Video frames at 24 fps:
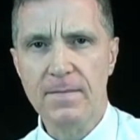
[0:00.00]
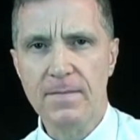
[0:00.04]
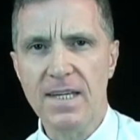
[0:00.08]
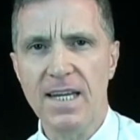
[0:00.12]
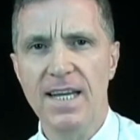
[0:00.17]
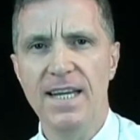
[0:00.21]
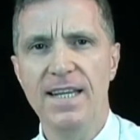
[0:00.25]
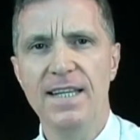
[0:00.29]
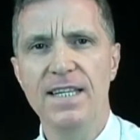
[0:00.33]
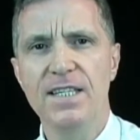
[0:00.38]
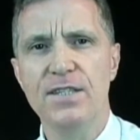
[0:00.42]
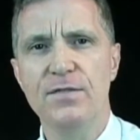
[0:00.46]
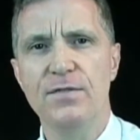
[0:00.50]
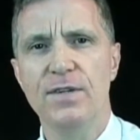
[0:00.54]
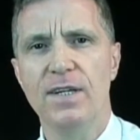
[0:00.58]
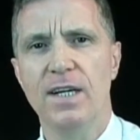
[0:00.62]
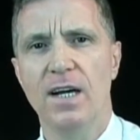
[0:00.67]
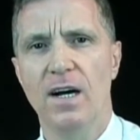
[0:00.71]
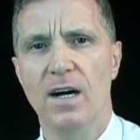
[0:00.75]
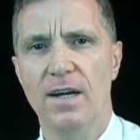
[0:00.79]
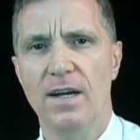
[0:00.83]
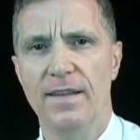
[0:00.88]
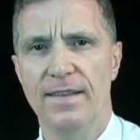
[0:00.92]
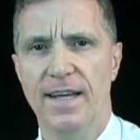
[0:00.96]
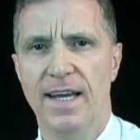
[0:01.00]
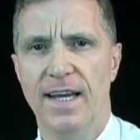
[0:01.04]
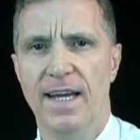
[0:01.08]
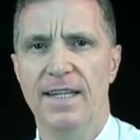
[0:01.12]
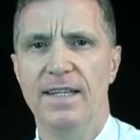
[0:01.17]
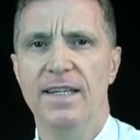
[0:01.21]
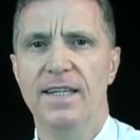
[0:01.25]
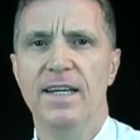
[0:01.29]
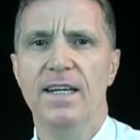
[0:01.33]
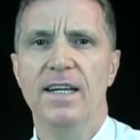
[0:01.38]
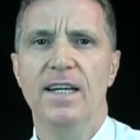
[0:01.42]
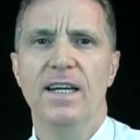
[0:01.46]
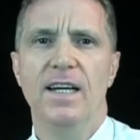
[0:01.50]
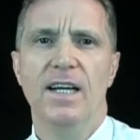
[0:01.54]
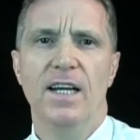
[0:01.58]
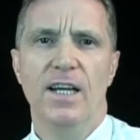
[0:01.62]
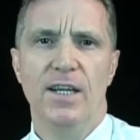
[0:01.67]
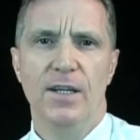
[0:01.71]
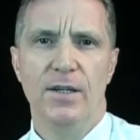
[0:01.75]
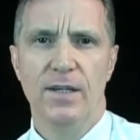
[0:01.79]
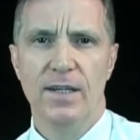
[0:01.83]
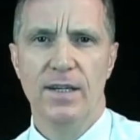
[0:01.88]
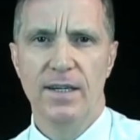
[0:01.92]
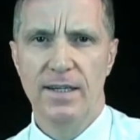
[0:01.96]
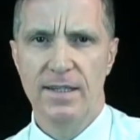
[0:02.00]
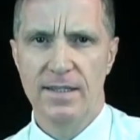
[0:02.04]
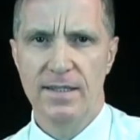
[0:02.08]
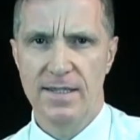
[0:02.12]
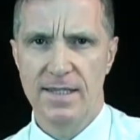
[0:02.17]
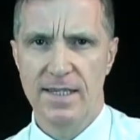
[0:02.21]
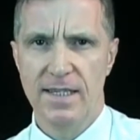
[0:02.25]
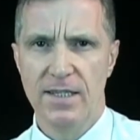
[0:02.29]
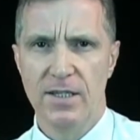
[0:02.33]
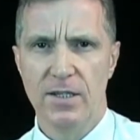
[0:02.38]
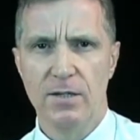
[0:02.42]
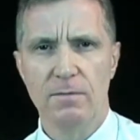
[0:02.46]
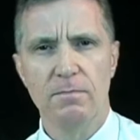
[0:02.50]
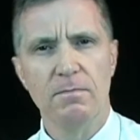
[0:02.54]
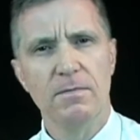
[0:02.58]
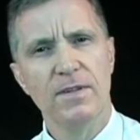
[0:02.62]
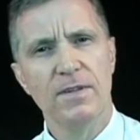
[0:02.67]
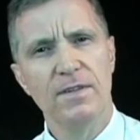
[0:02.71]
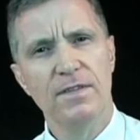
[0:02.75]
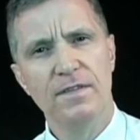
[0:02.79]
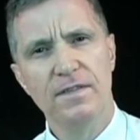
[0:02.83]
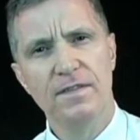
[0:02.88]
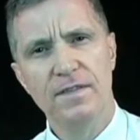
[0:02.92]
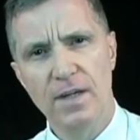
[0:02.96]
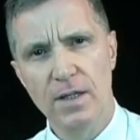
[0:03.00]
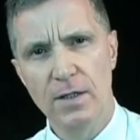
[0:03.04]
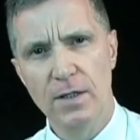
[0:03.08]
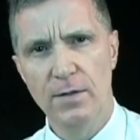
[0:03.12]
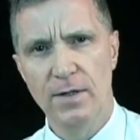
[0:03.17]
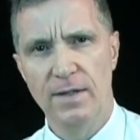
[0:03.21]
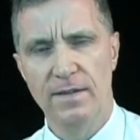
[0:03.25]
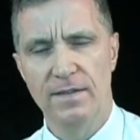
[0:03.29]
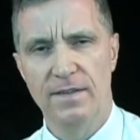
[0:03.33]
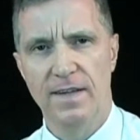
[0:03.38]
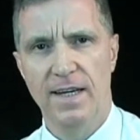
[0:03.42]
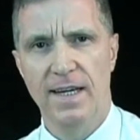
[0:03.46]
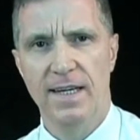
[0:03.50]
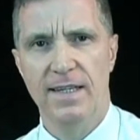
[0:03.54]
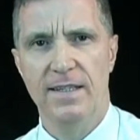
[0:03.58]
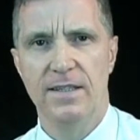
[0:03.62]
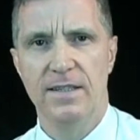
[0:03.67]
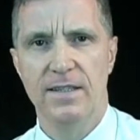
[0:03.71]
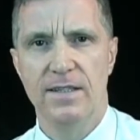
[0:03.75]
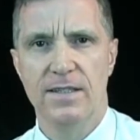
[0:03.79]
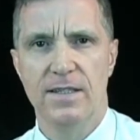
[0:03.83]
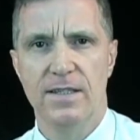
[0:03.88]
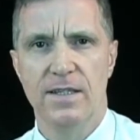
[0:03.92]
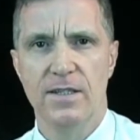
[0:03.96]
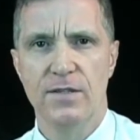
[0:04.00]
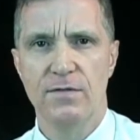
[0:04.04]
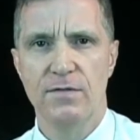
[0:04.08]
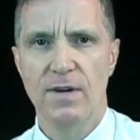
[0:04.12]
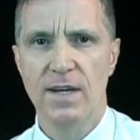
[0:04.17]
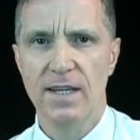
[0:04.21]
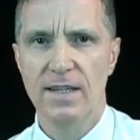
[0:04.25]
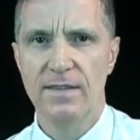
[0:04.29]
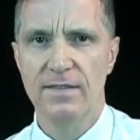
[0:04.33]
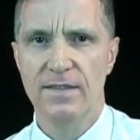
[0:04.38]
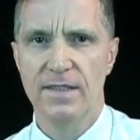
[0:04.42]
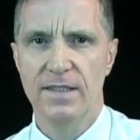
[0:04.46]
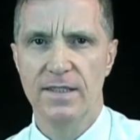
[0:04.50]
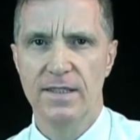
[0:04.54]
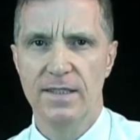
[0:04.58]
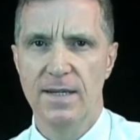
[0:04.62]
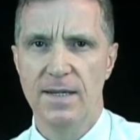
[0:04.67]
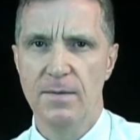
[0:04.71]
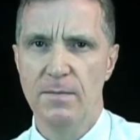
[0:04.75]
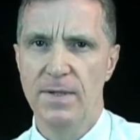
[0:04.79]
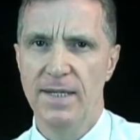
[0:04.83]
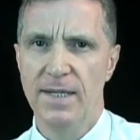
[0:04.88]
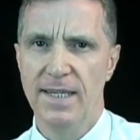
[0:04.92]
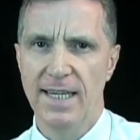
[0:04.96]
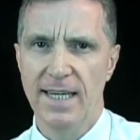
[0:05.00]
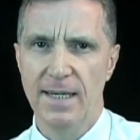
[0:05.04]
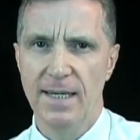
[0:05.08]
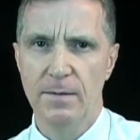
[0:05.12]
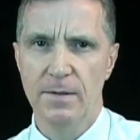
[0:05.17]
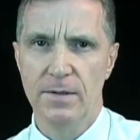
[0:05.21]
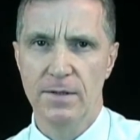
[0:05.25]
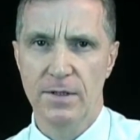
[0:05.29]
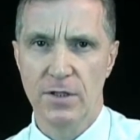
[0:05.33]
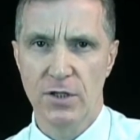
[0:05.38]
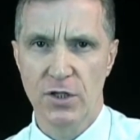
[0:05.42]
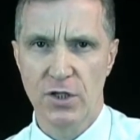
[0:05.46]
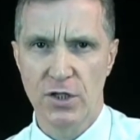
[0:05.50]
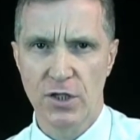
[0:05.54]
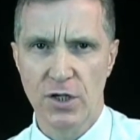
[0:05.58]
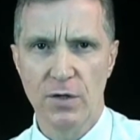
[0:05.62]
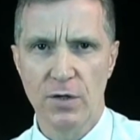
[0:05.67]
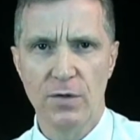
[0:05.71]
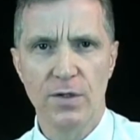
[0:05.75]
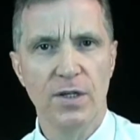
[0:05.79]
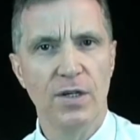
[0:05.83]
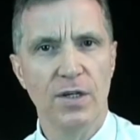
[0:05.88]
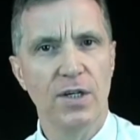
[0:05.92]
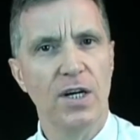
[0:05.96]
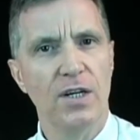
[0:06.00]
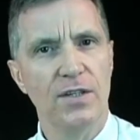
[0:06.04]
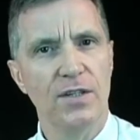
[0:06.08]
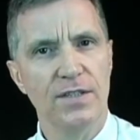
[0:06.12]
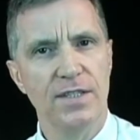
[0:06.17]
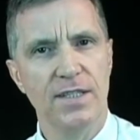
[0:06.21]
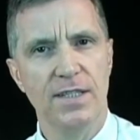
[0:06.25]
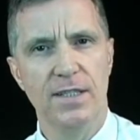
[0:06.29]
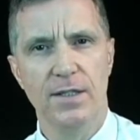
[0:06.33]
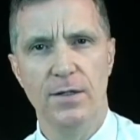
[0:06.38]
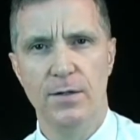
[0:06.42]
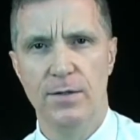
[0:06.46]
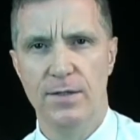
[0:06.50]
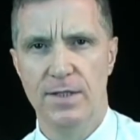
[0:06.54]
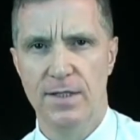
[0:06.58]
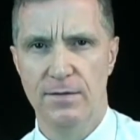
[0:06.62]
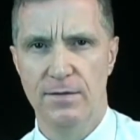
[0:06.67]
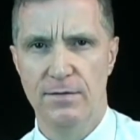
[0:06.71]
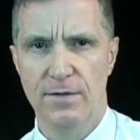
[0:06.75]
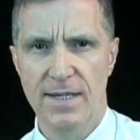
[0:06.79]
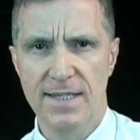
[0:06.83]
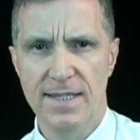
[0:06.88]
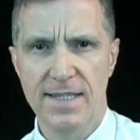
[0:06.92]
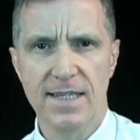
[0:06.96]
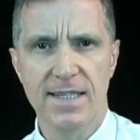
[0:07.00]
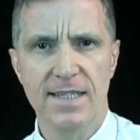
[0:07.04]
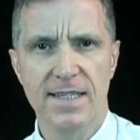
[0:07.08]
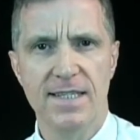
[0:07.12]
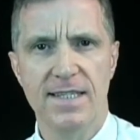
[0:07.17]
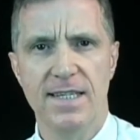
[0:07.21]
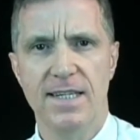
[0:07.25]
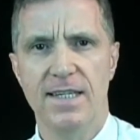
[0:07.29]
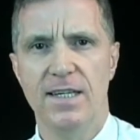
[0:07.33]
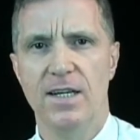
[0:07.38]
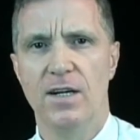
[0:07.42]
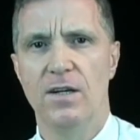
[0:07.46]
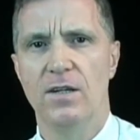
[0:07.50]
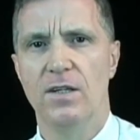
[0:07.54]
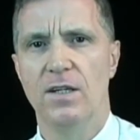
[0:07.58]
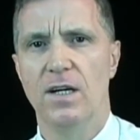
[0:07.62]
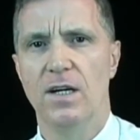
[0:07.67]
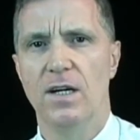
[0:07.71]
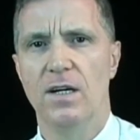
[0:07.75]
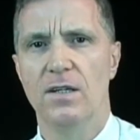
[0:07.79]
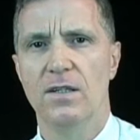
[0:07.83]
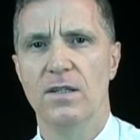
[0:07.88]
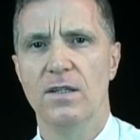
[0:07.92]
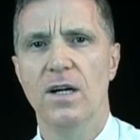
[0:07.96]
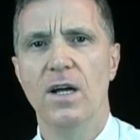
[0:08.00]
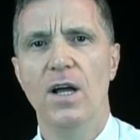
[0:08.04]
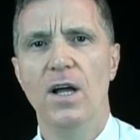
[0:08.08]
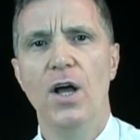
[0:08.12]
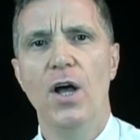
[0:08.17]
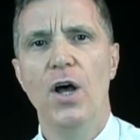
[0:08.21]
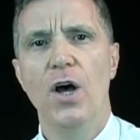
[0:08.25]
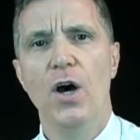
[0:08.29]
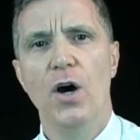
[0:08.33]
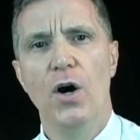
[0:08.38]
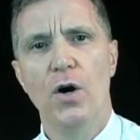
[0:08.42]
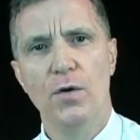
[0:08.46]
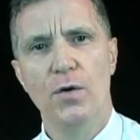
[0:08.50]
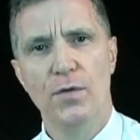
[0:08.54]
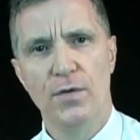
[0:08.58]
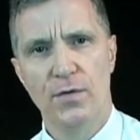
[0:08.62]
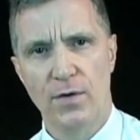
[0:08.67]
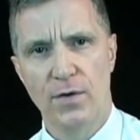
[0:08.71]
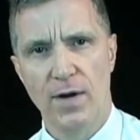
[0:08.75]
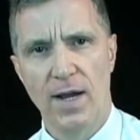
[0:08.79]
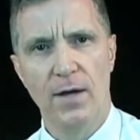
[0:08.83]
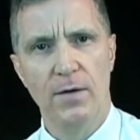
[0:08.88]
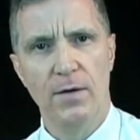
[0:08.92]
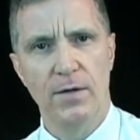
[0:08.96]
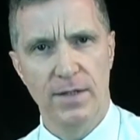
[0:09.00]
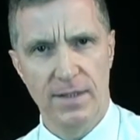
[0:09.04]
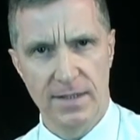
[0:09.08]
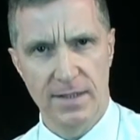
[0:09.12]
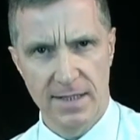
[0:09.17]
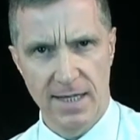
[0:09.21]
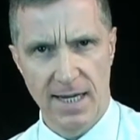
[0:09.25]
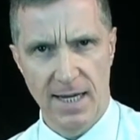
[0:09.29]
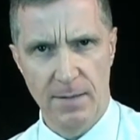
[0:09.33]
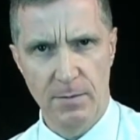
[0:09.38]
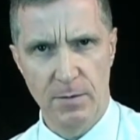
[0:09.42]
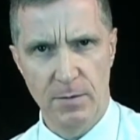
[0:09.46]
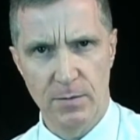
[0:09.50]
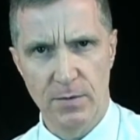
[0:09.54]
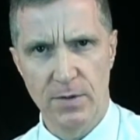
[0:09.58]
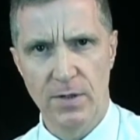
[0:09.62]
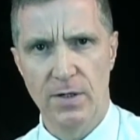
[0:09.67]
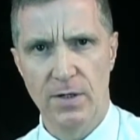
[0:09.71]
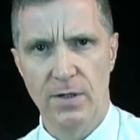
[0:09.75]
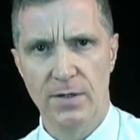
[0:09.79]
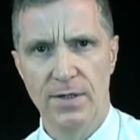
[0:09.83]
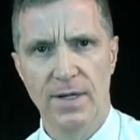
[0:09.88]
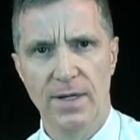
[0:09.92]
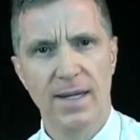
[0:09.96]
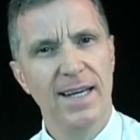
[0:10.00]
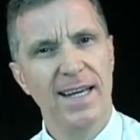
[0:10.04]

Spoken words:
In this regard, then, you can consider the following factors as relevant in being able to show your continuity of residence in Hong Kong all throughout the time abroad,